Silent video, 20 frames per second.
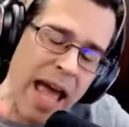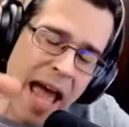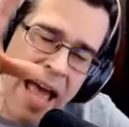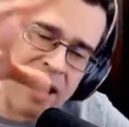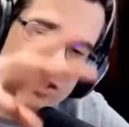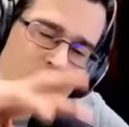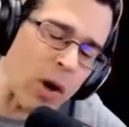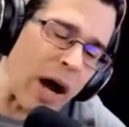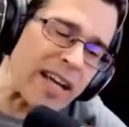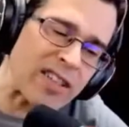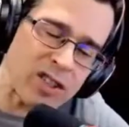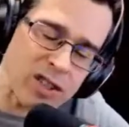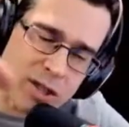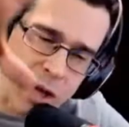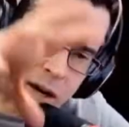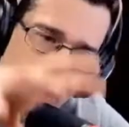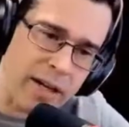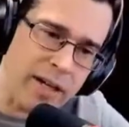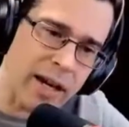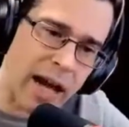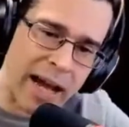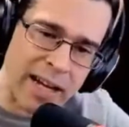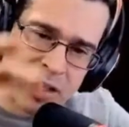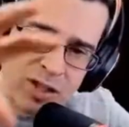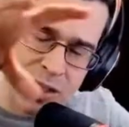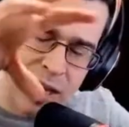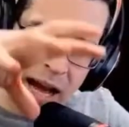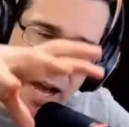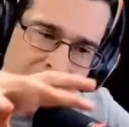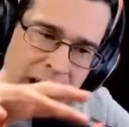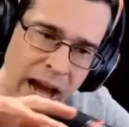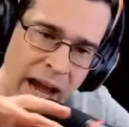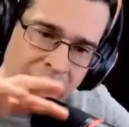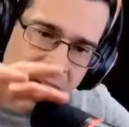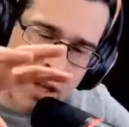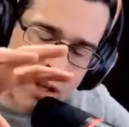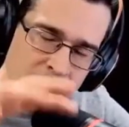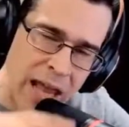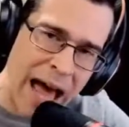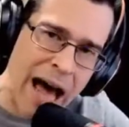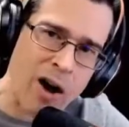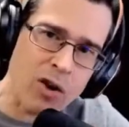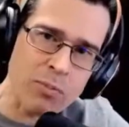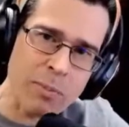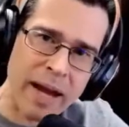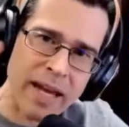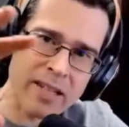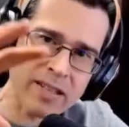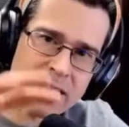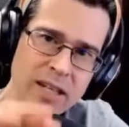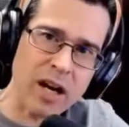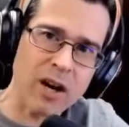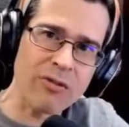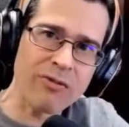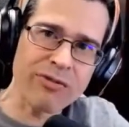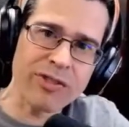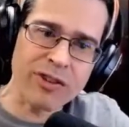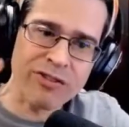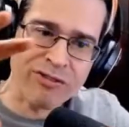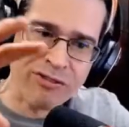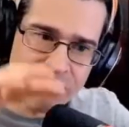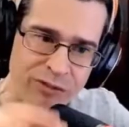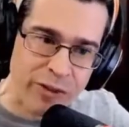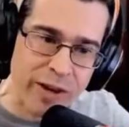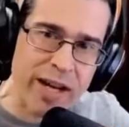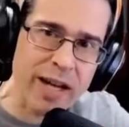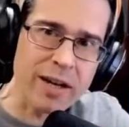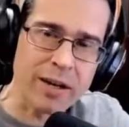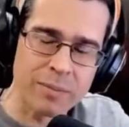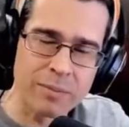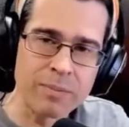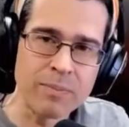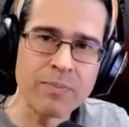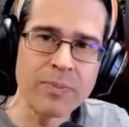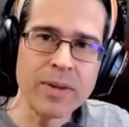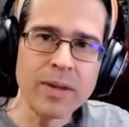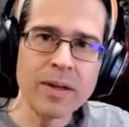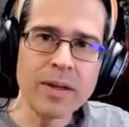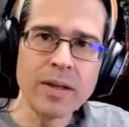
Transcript: And so I started. I allowed myself the freedom